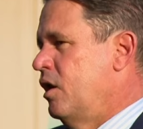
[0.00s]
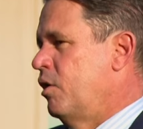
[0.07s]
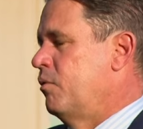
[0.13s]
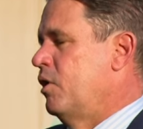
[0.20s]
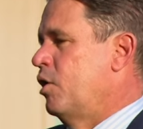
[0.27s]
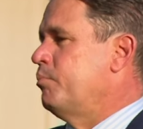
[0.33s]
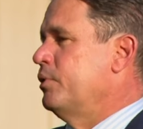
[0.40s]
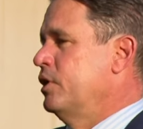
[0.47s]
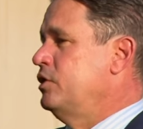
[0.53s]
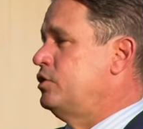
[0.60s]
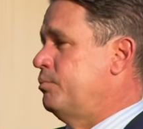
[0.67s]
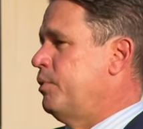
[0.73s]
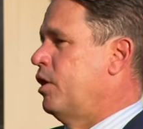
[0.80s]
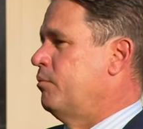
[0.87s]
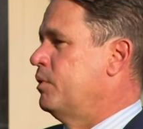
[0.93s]
Our police
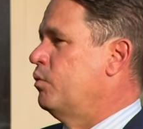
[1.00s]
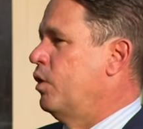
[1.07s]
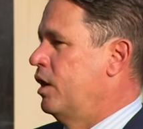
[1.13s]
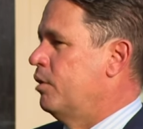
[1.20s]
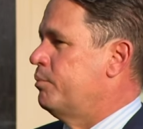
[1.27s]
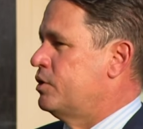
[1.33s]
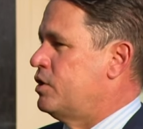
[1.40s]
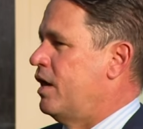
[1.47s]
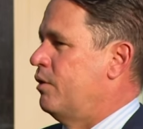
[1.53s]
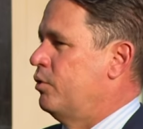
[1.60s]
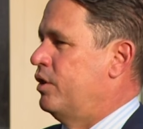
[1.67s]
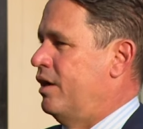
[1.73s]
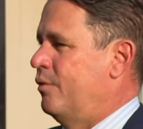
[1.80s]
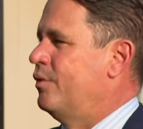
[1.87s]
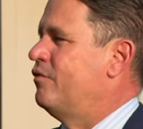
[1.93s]
department will help us out
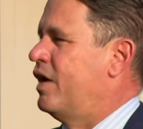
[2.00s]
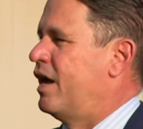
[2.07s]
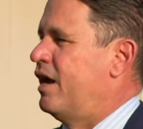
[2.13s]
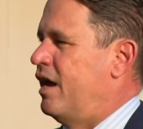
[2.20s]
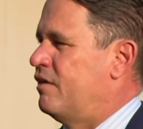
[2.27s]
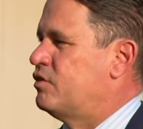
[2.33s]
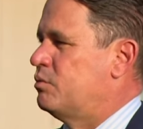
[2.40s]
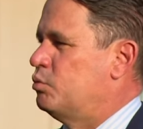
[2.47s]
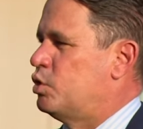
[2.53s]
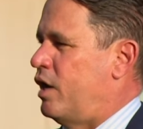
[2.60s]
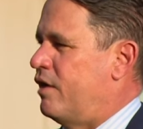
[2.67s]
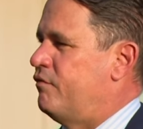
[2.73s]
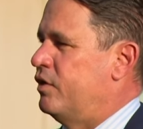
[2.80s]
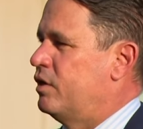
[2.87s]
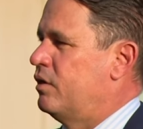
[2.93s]
with that. We've got to have some
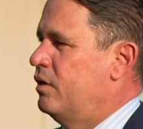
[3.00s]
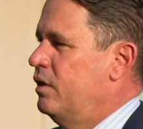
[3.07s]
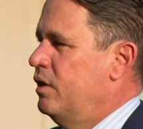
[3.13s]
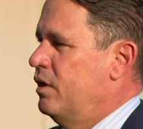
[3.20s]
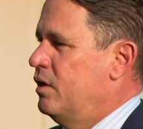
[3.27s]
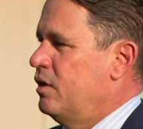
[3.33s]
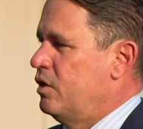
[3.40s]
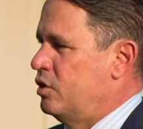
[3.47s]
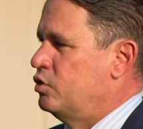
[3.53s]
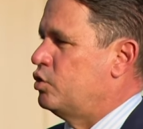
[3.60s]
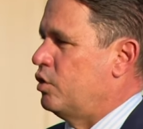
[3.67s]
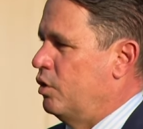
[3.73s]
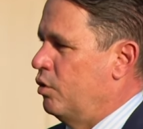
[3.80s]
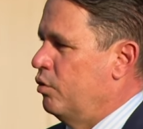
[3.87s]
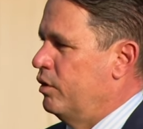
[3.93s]
traffic
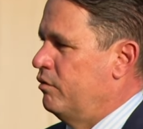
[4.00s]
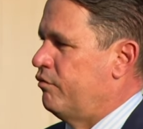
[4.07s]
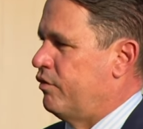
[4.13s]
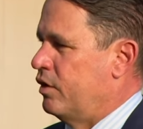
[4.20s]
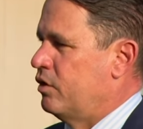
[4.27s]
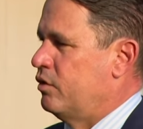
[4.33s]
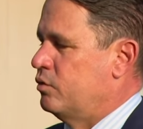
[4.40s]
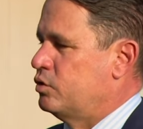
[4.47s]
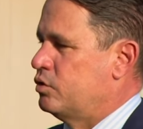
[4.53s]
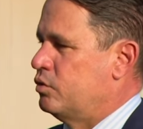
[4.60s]
control in front of those